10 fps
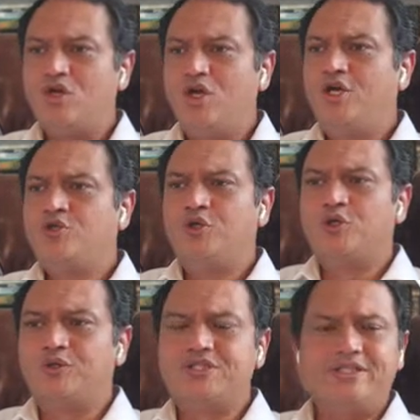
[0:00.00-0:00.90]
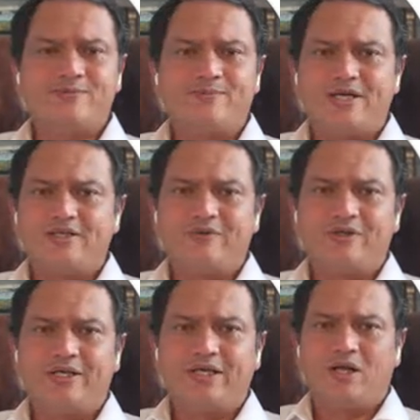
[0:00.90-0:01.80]
So you don't see this pattern with
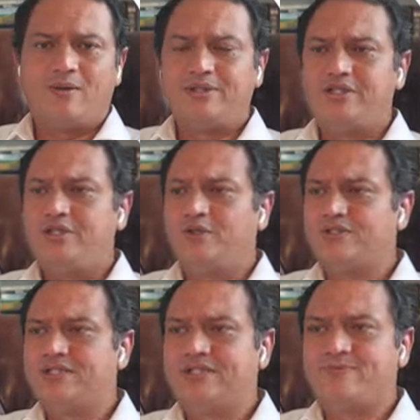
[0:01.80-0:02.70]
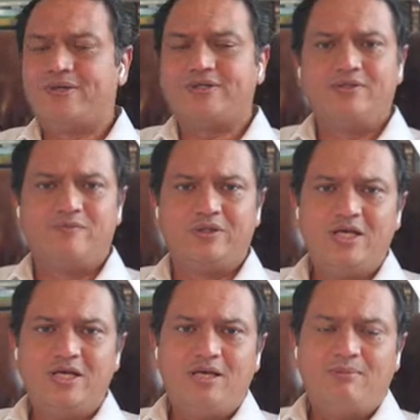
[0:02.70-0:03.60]
radiculopathy. You don't see this pattern with
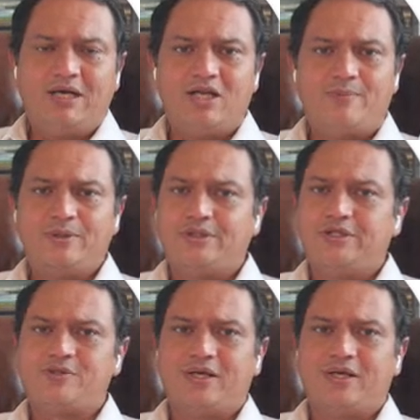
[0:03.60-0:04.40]
myelopathy or spinal